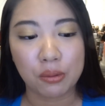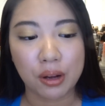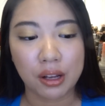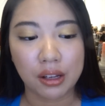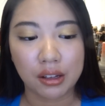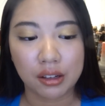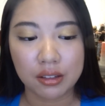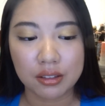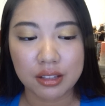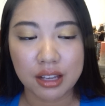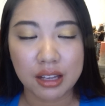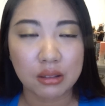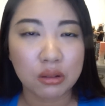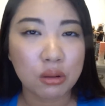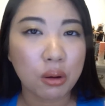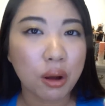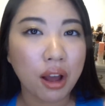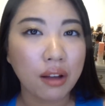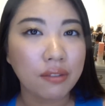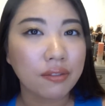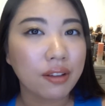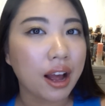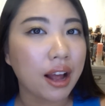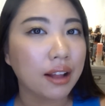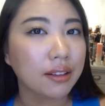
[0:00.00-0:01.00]
one because I don't
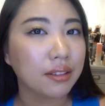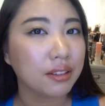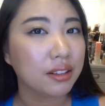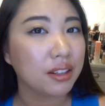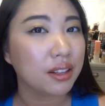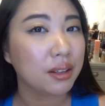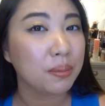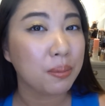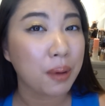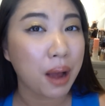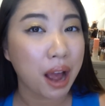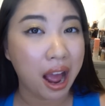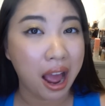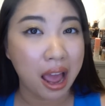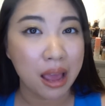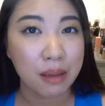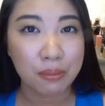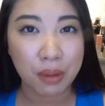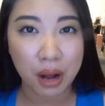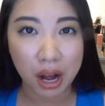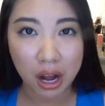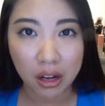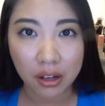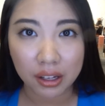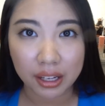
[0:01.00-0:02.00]
have a deep eye
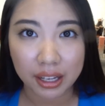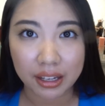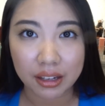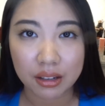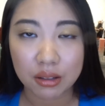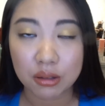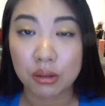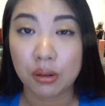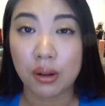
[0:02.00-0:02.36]
pocket.